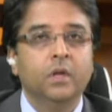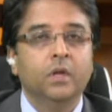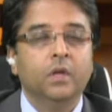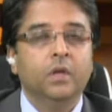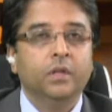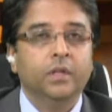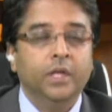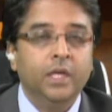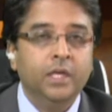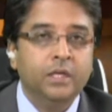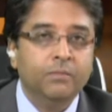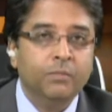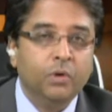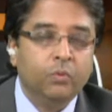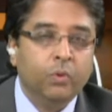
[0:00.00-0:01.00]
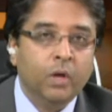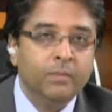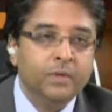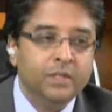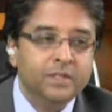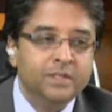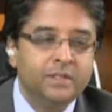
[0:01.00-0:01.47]
The income
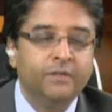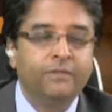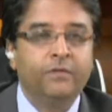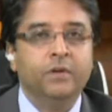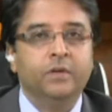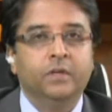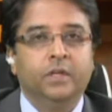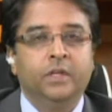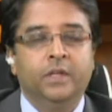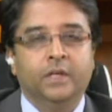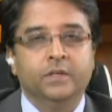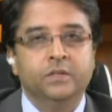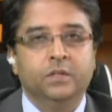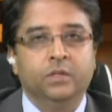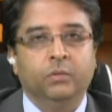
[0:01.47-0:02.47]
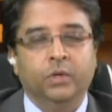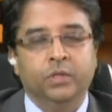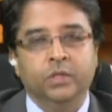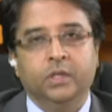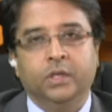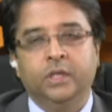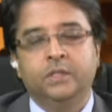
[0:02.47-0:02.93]
requirement is different in that
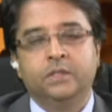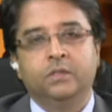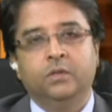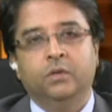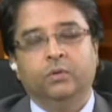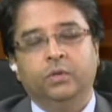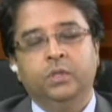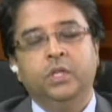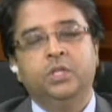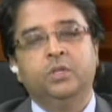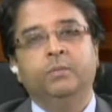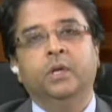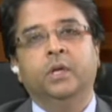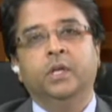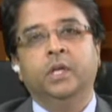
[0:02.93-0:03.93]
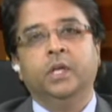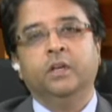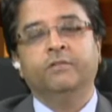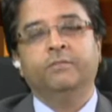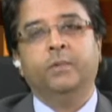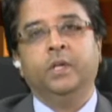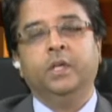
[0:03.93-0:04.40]
situation. It's, you need to be earning enough
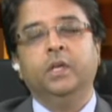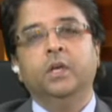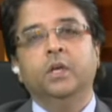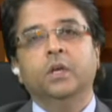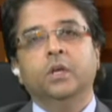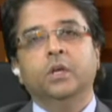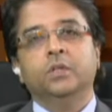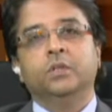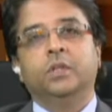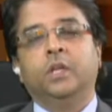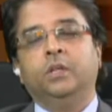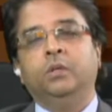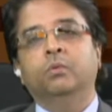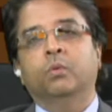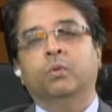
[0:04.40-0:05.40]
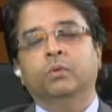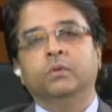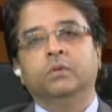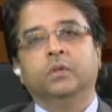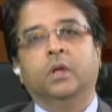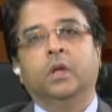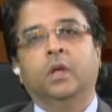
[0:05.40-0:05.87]
money so that you won't
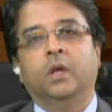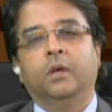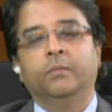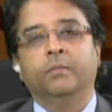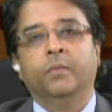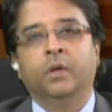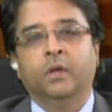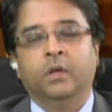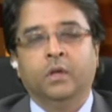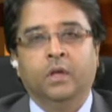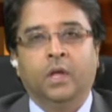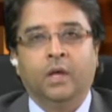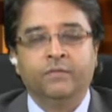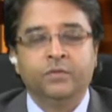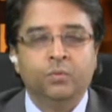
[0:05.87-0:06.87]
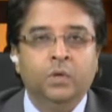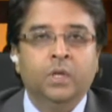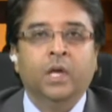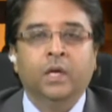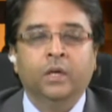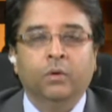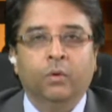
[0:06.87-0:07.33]
have to
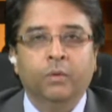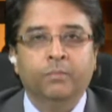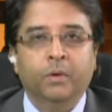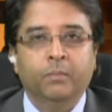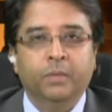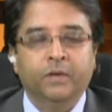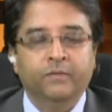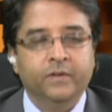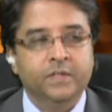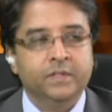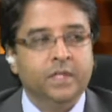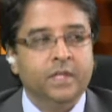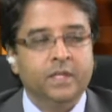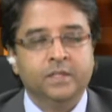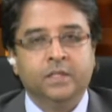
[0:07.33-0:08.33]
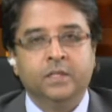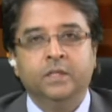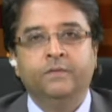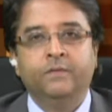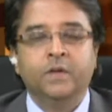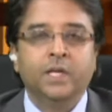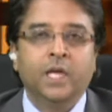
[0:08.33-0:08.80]
rely on public funds, and there's a
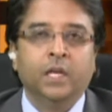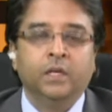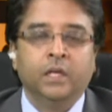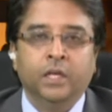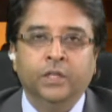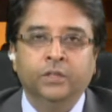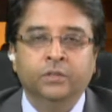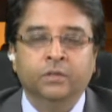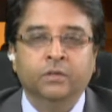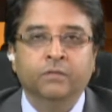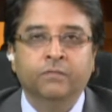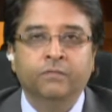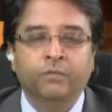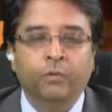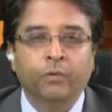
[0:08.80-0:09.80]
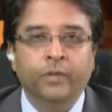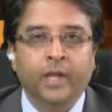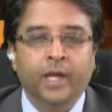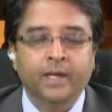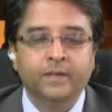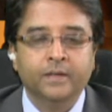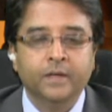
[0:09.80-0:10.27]
different calculation for that.